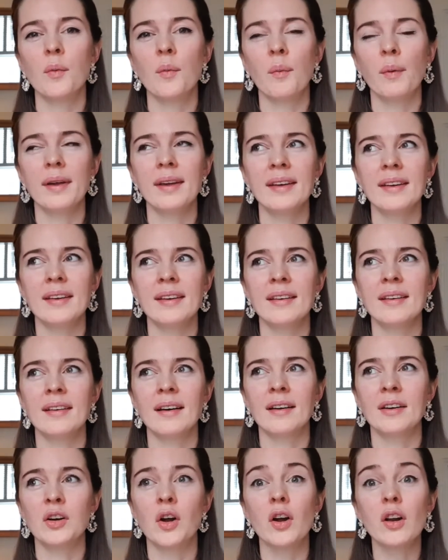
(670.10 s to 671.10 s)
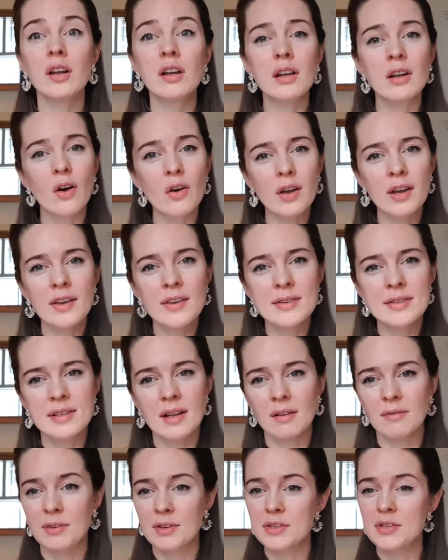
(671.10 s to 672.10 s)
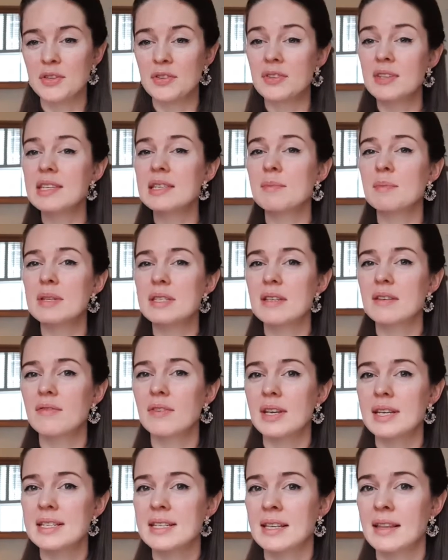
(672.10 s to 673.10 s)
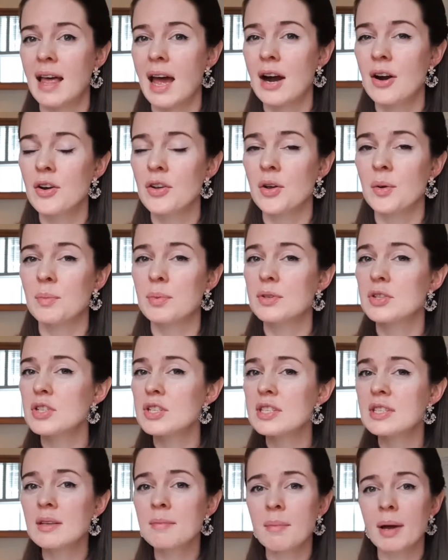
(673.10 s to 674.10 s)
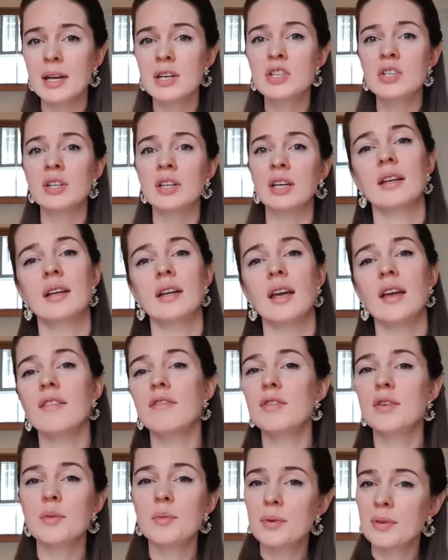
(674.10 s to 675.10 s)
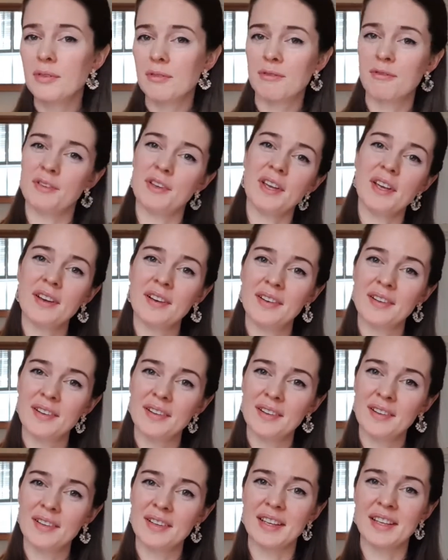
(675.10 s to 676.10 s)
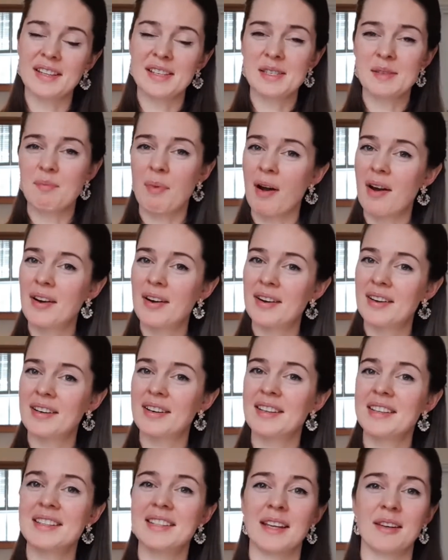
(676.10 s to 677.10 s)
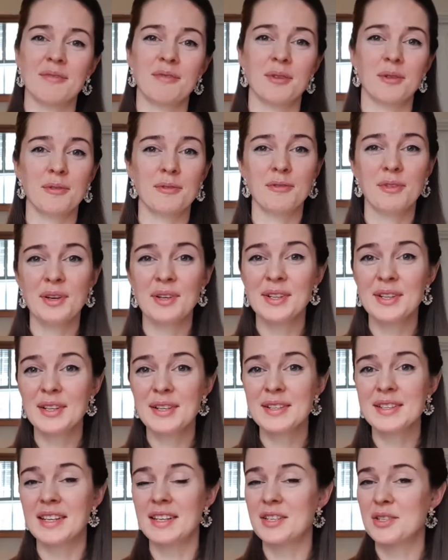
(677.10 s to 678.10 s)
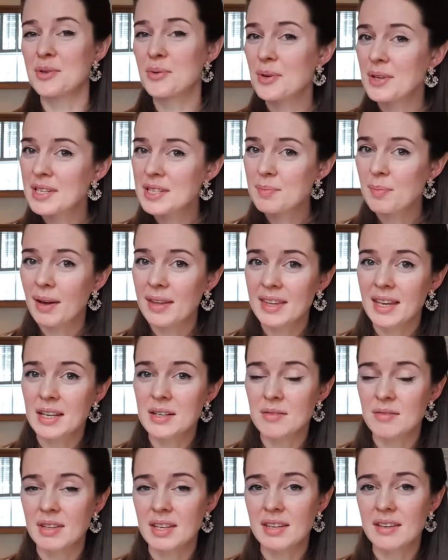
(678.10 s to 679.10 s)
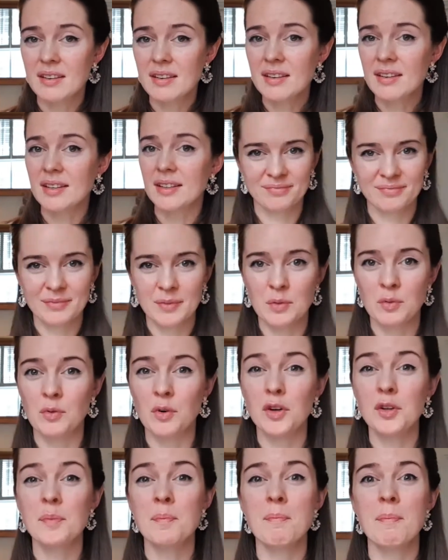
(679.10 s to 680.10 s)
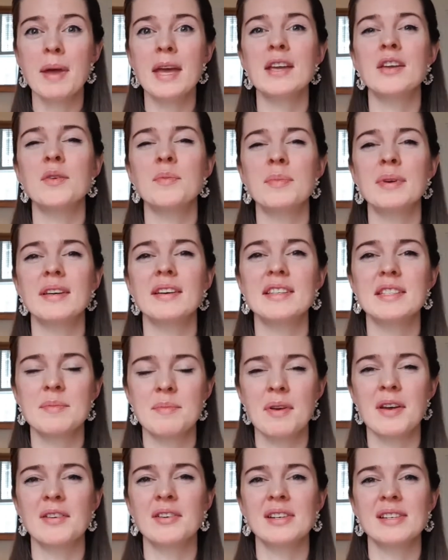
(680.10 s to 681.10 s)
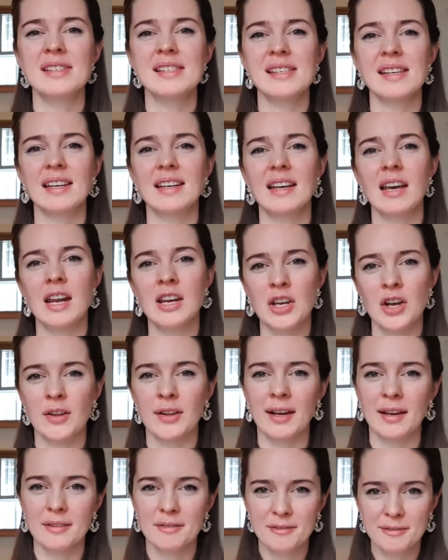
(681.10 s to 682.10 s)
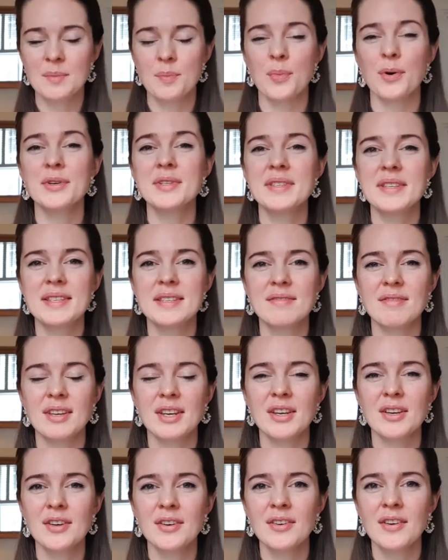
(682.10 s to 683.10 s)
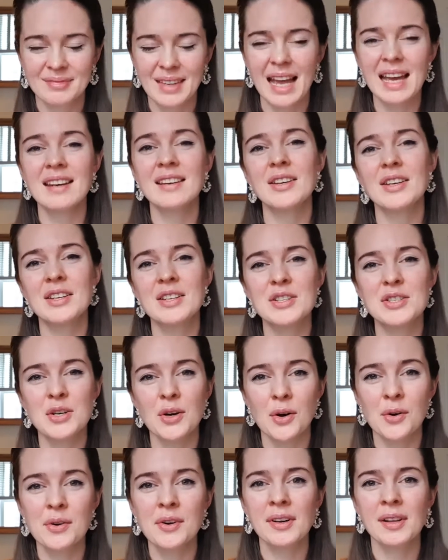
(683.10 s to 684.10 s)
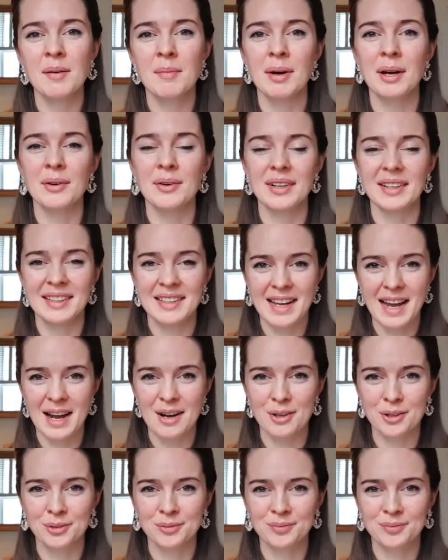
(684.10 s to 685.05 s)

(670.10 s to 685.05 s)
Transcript: we are not locking yourself into this specific scenario, but just imagining if you would feel inspired and fulfilled and joyous by the end of the year, what may you be experiencing in your life? Pause this video and you can journal about it now.